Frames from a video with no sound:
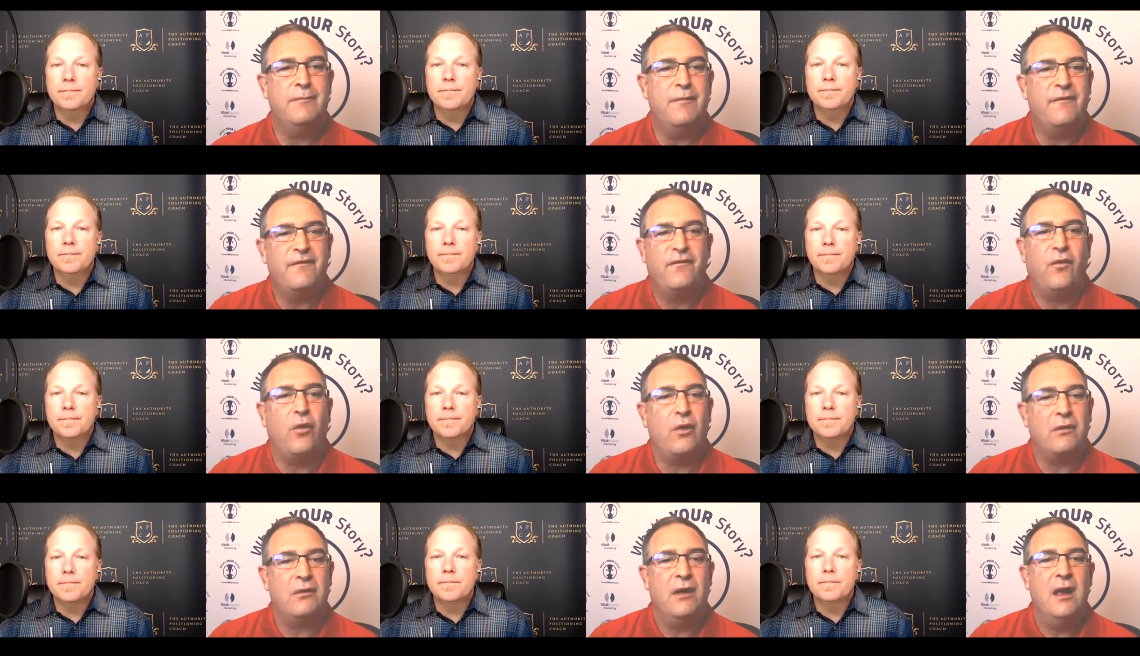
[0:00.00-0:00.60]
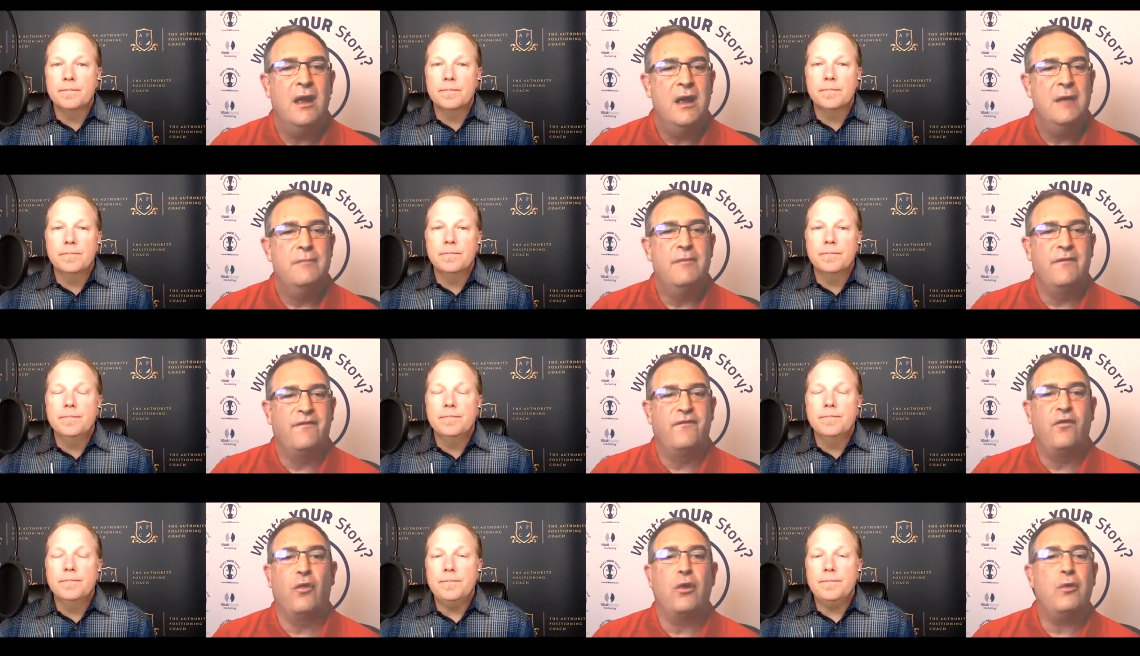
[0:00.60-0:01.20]
Speaker 1: before
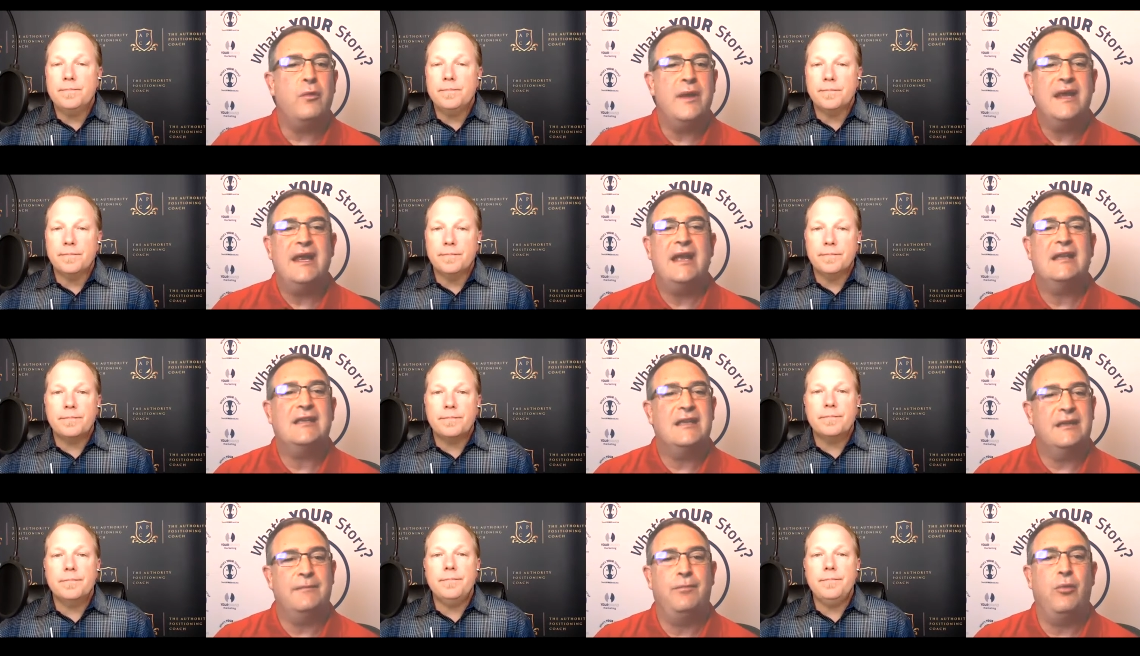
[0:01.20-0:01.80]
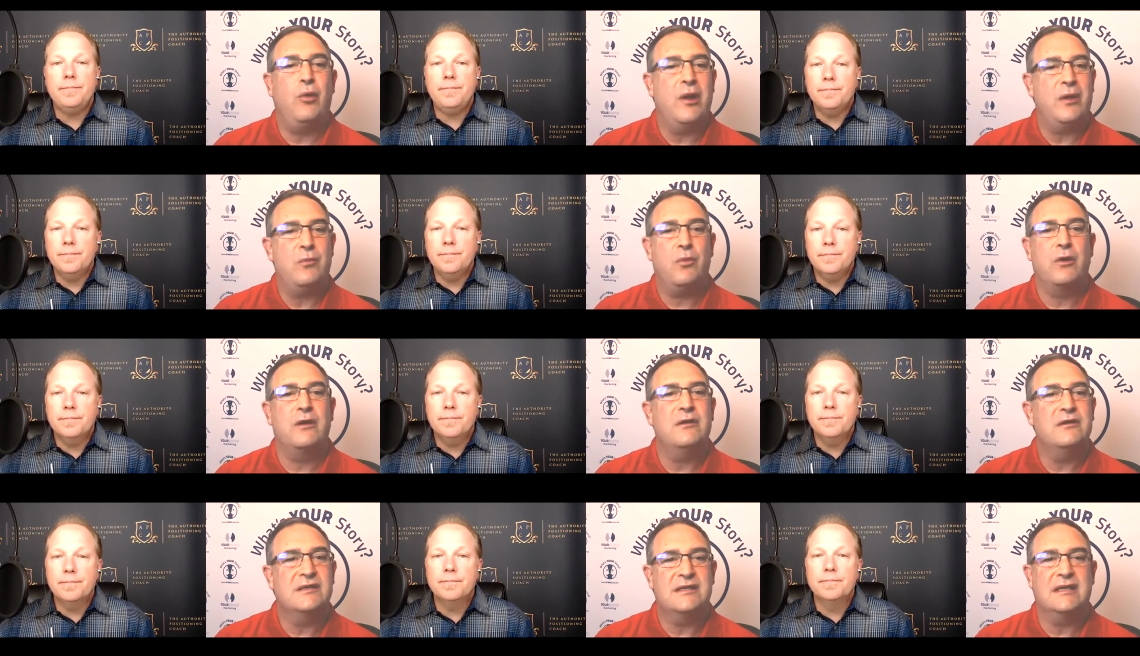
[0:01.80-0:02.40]
before we get to the point
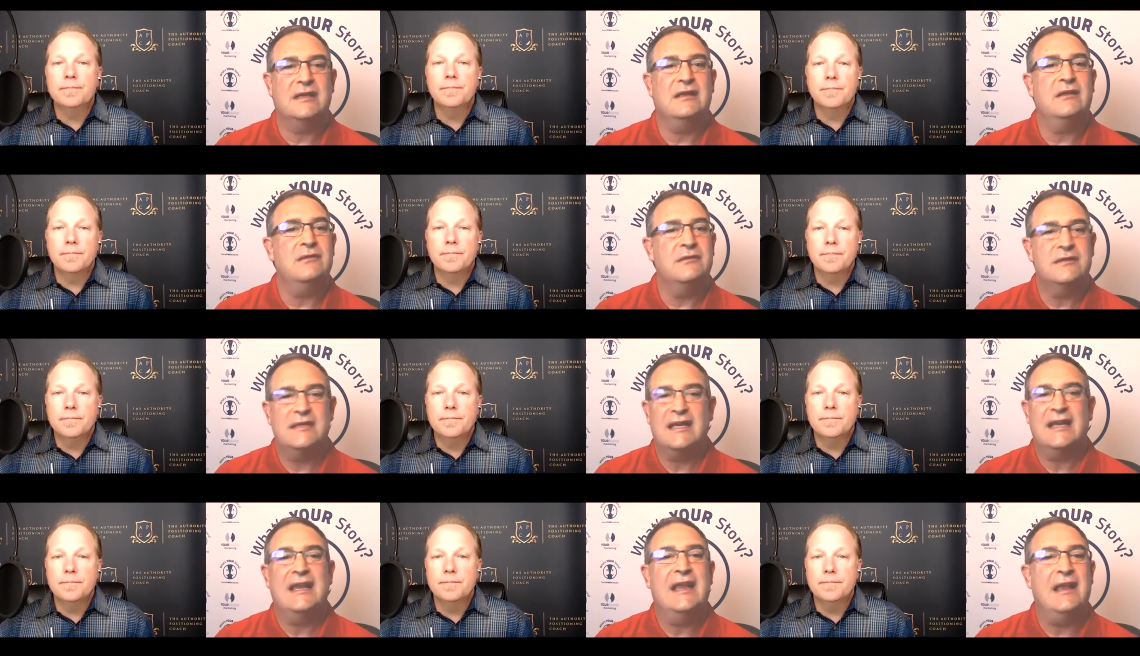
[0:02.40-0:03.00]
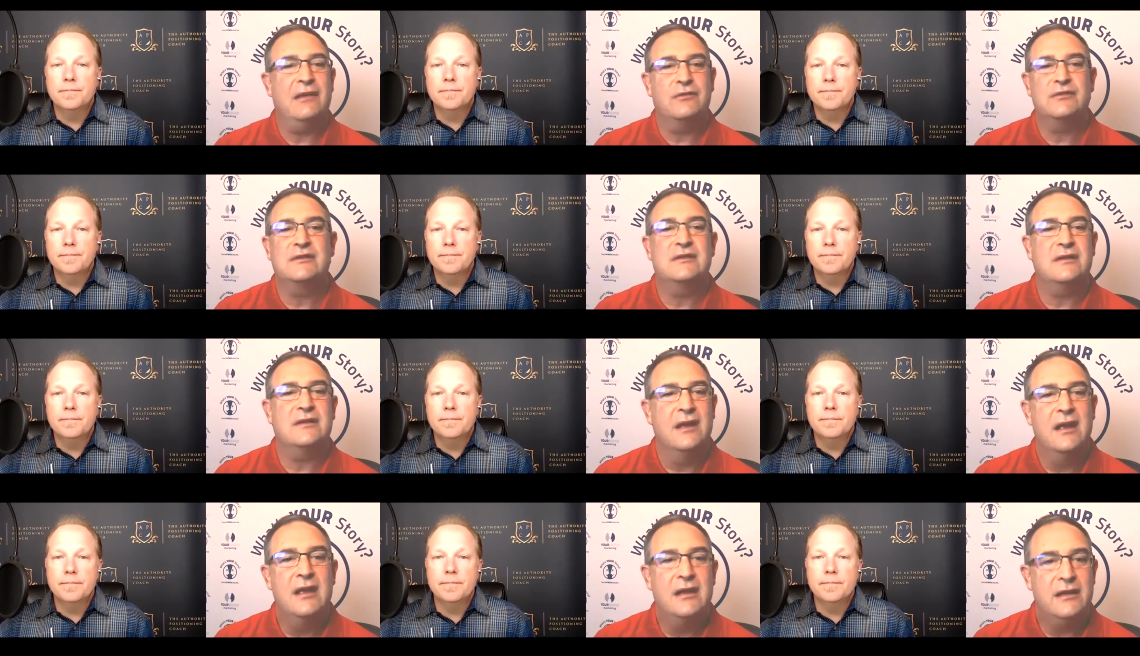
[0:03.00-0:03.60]
where you sit there and say
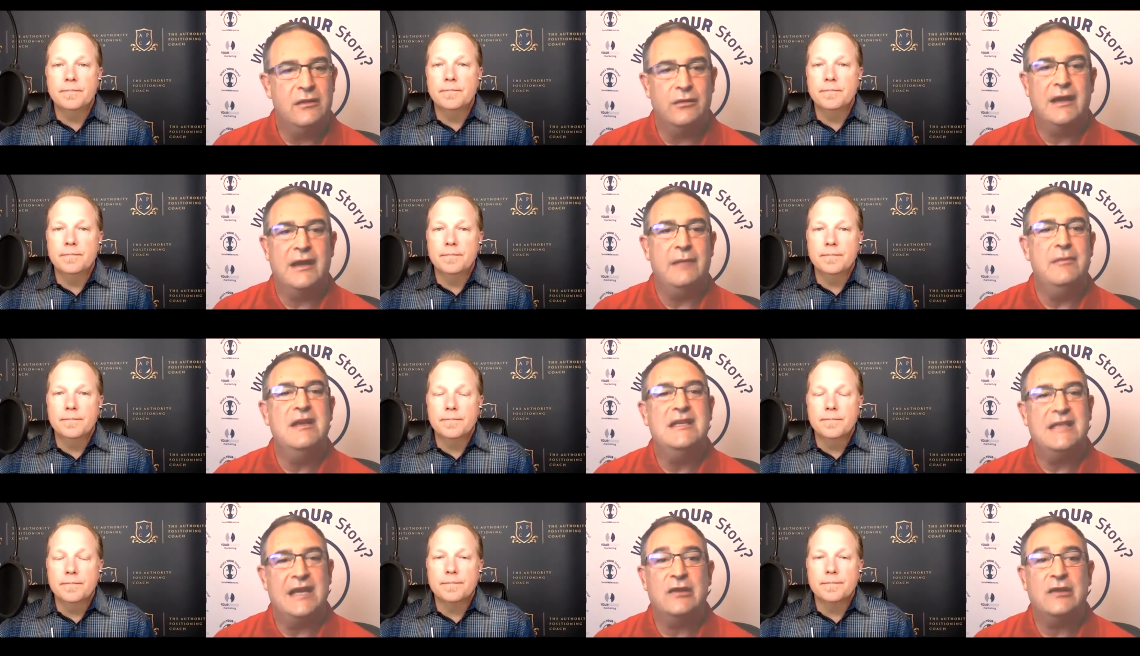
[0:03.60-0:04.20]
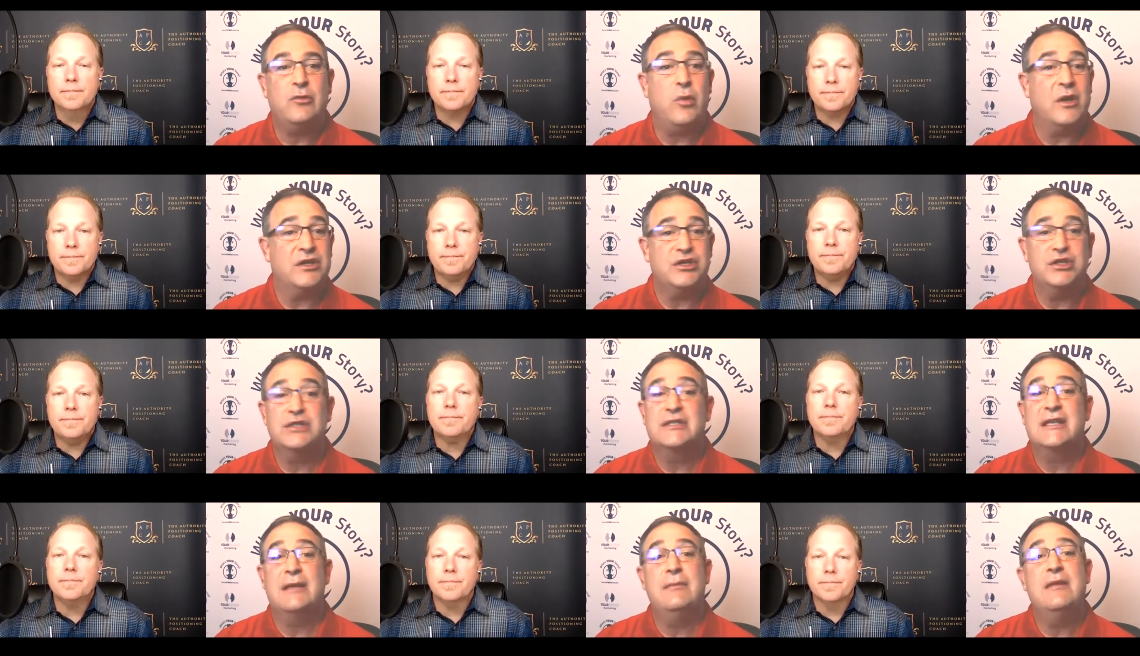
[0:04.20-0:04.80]
here's you know give me 10
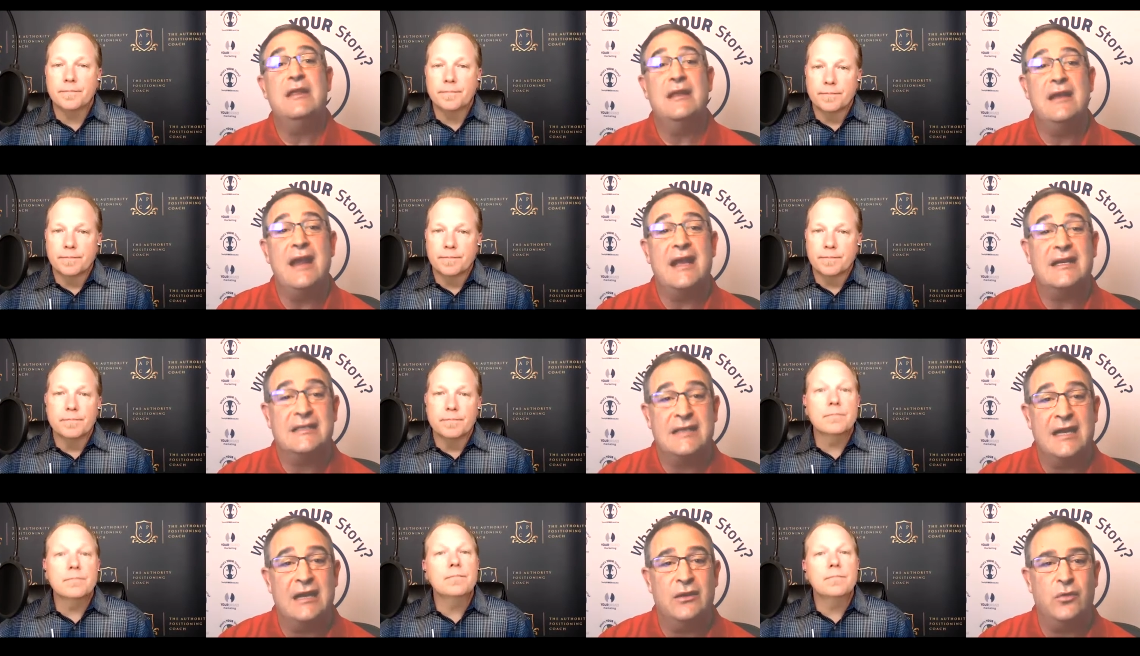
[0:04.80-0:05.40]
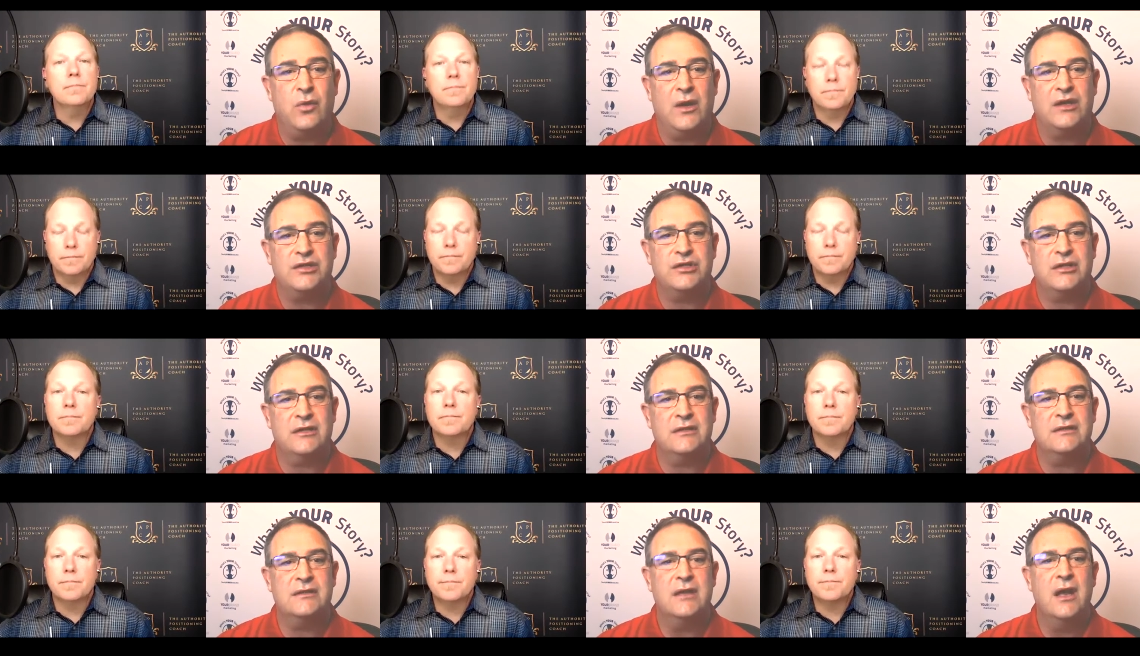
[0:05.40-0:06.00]
questions give me the next 10
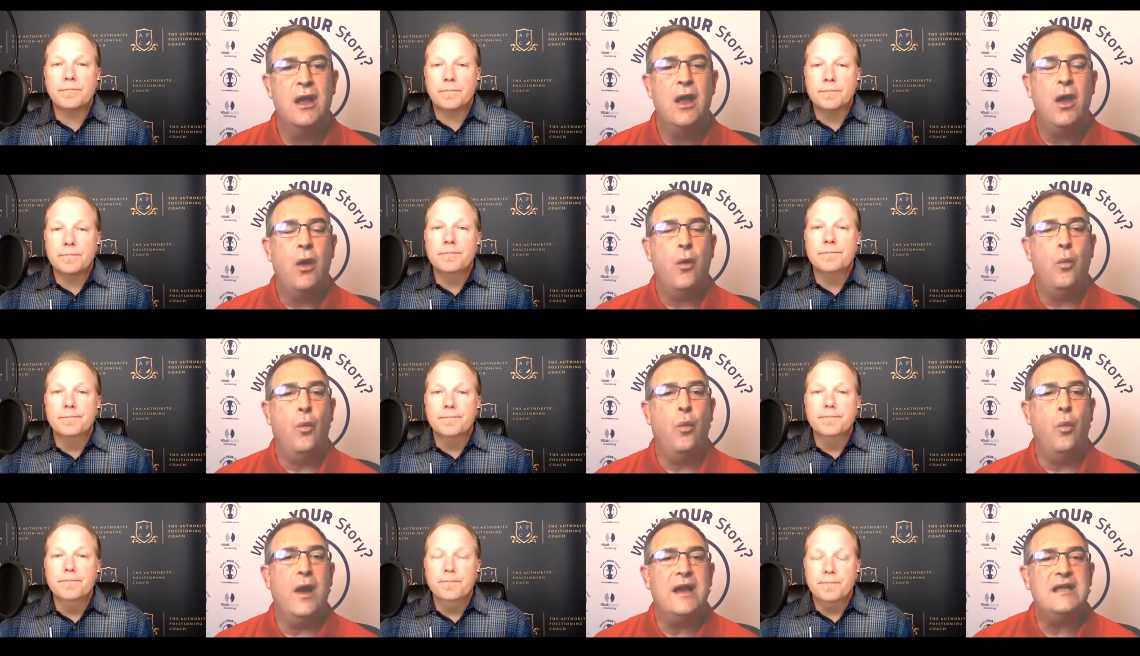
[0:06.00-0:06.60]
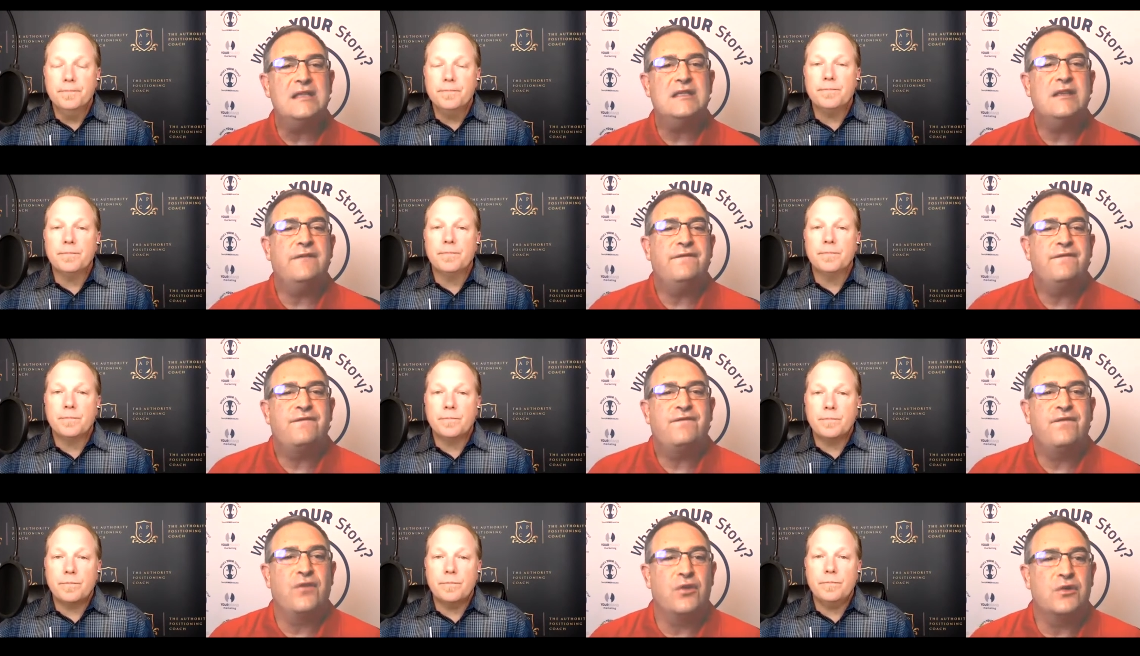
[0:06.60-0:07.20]
questions what is the
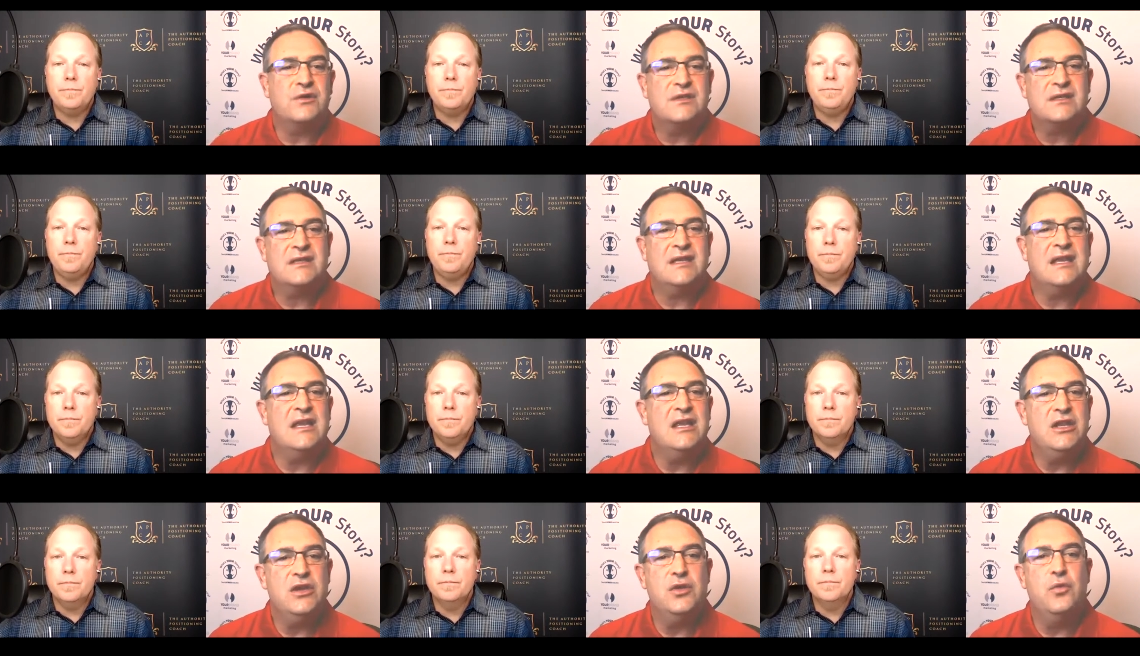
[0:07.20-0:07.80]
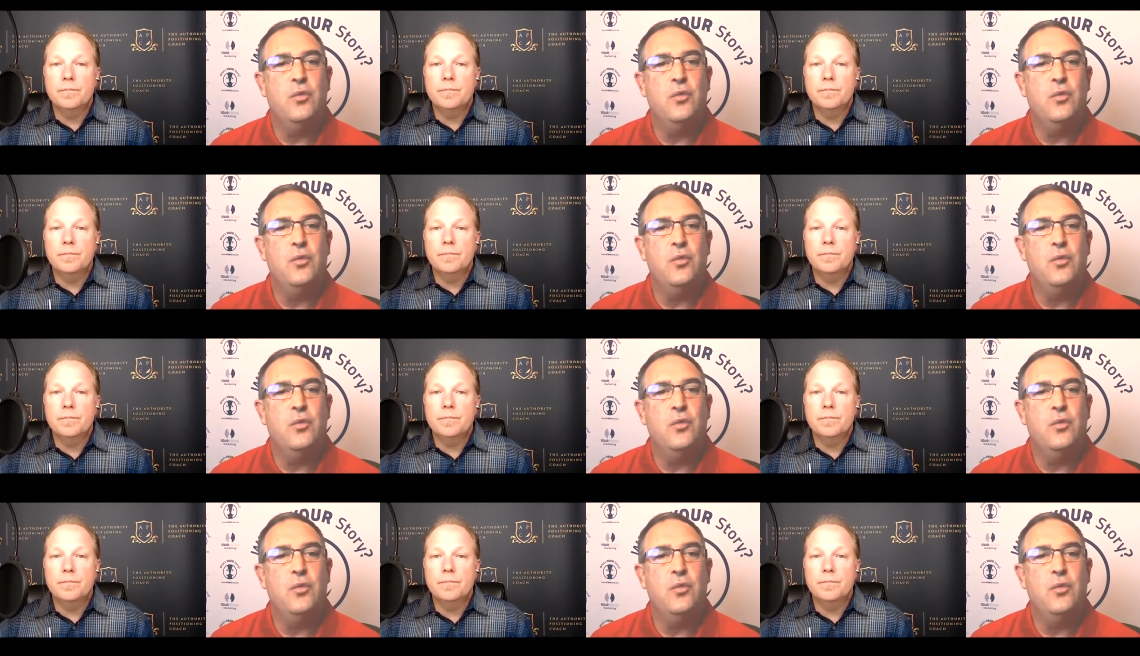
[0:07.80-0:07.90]
first thing you